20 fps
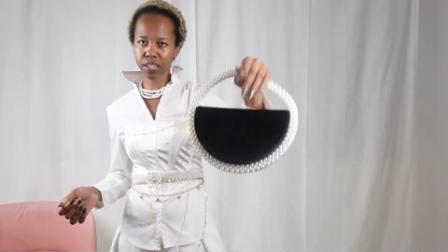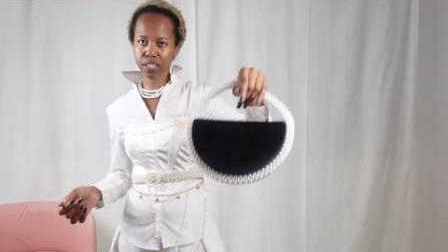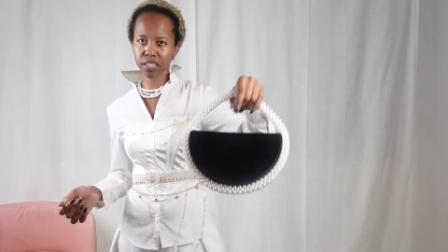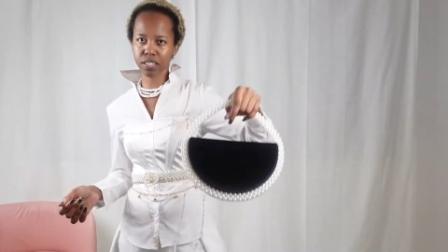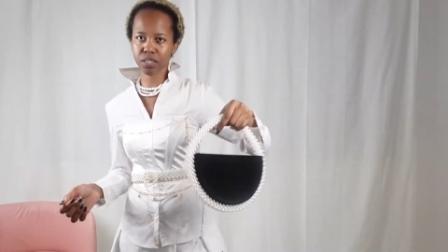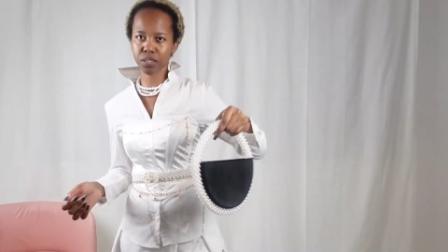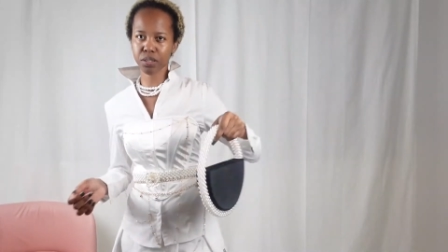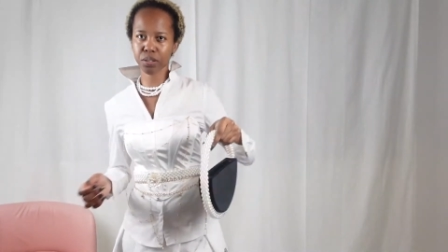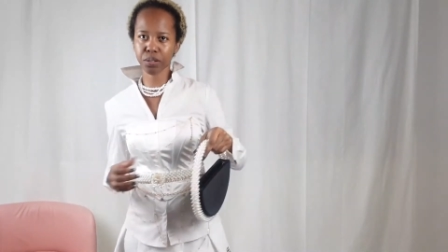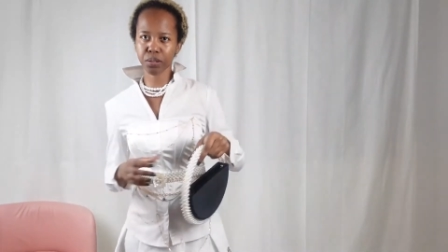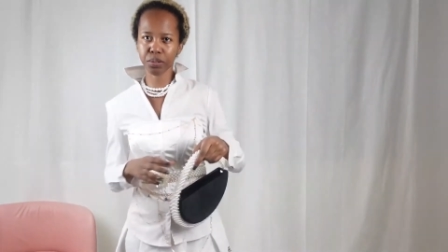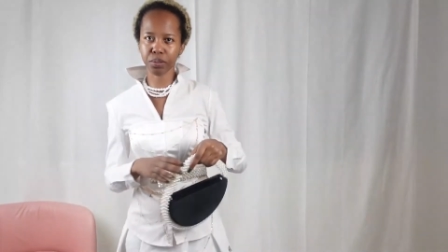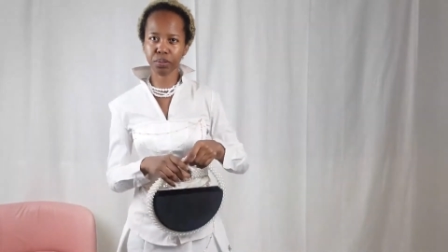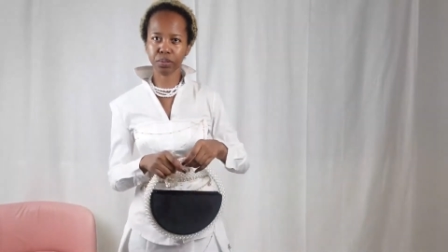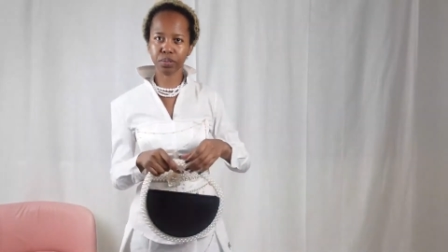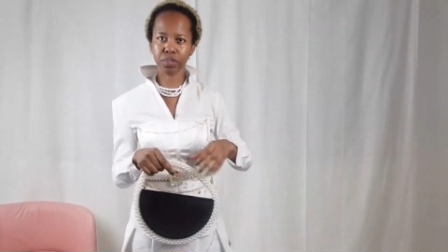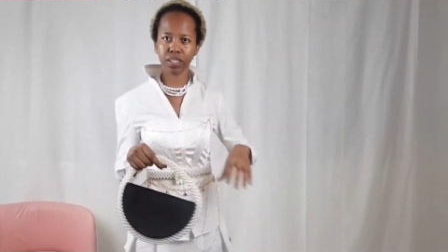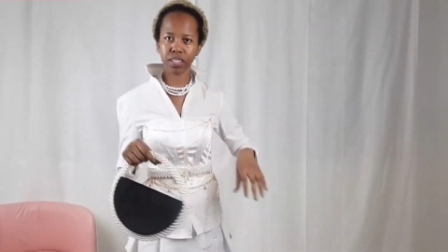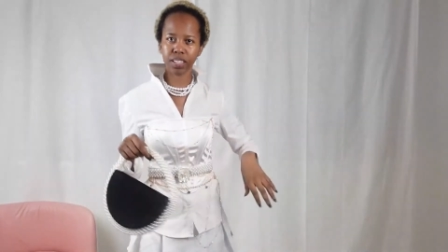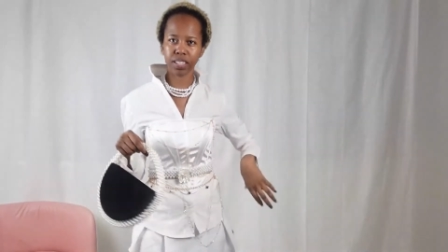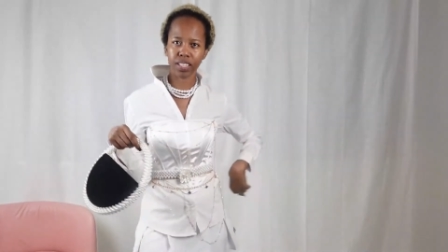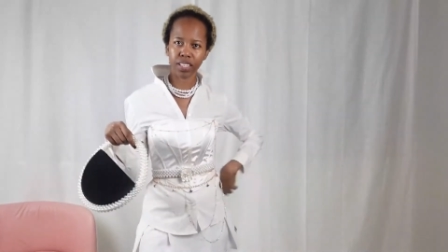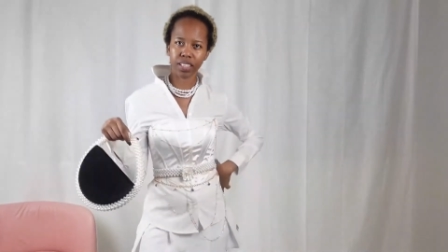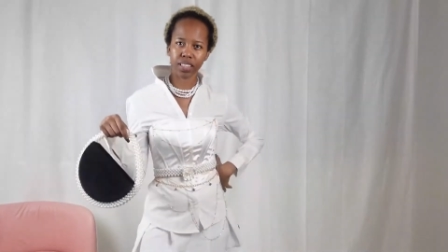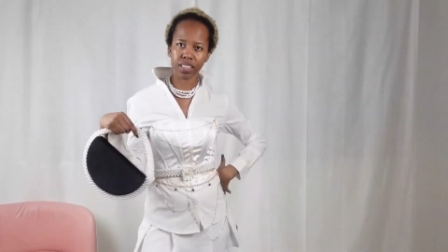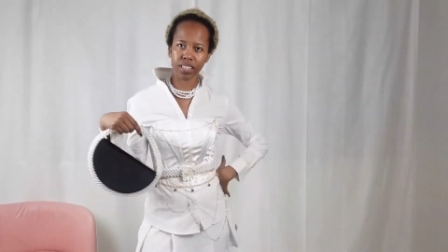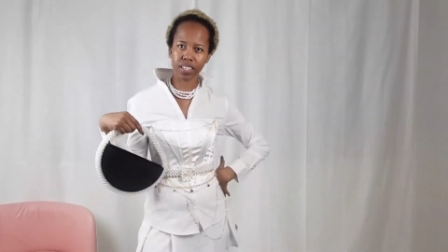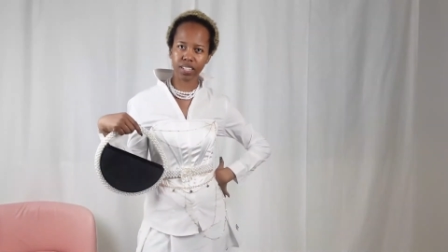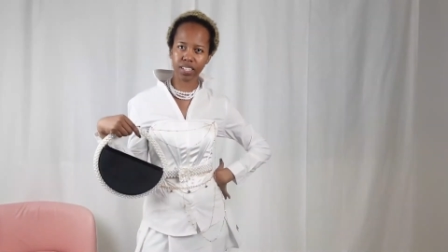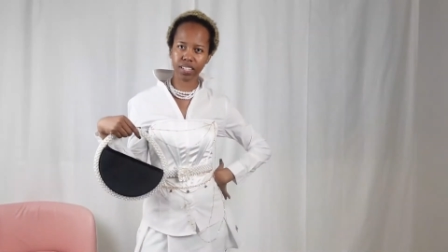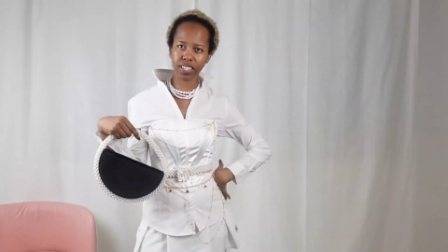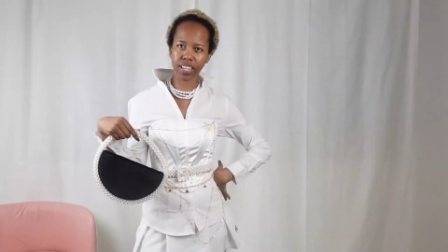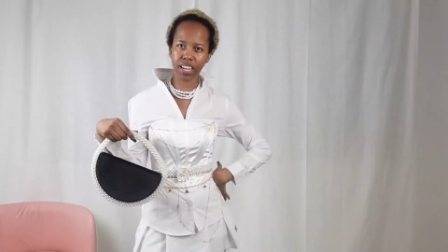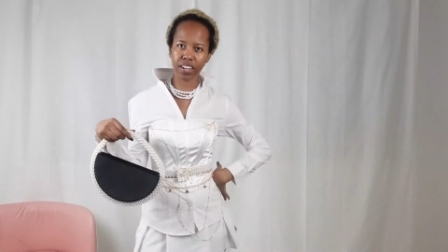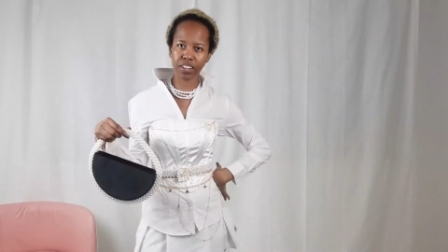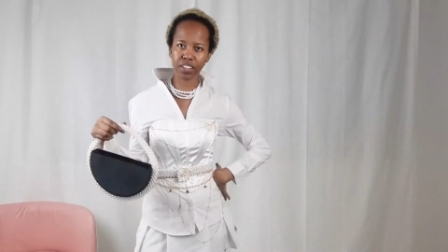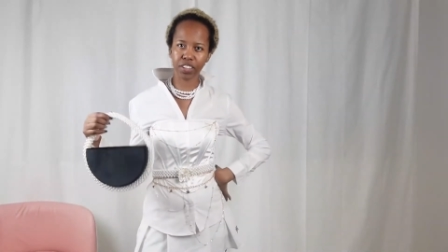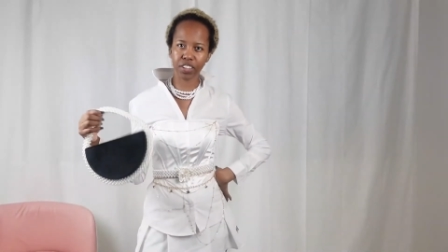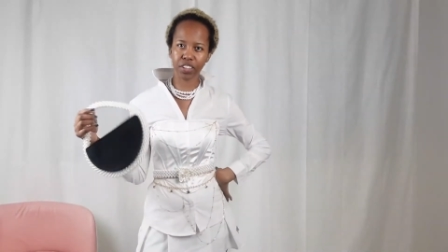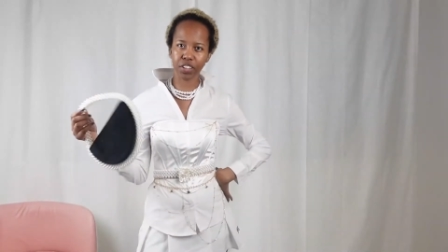so This is
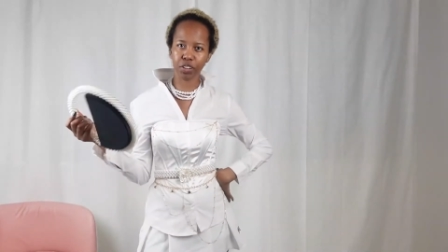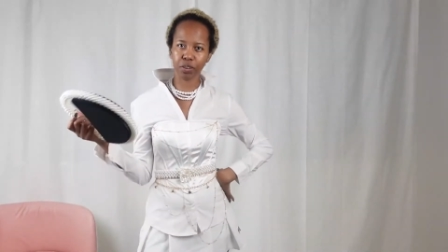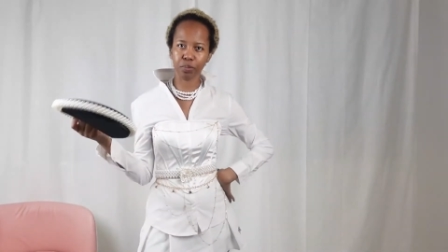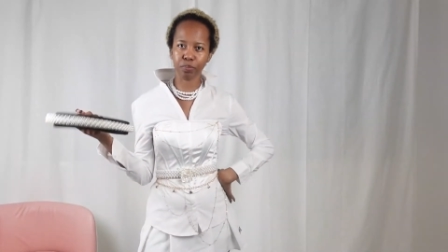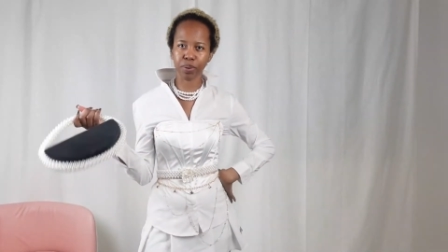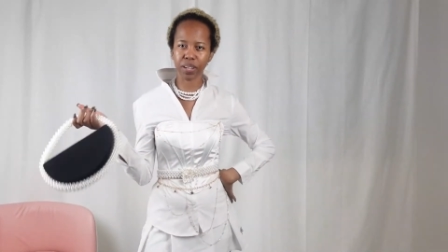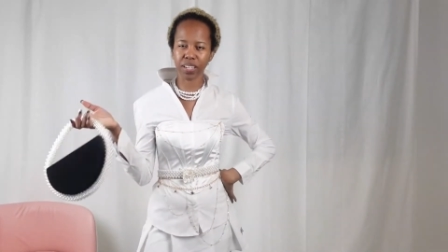kind of cute,